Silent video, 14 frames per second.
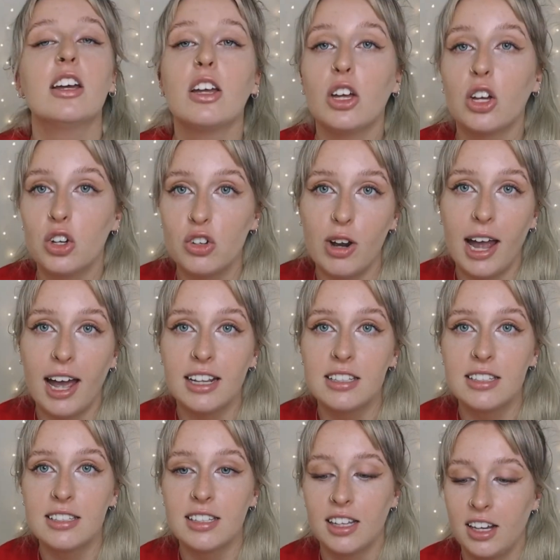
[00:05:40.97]

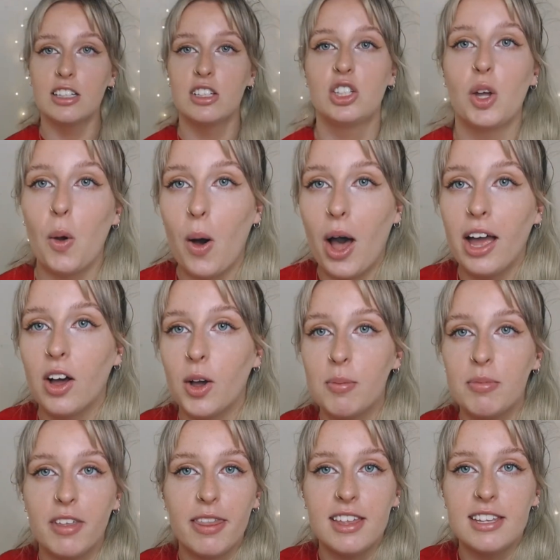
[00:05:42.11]
Congrats. So I
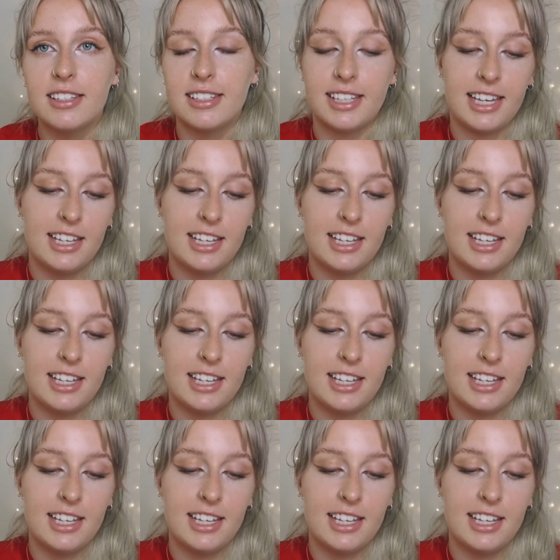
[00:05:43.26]
hope that this has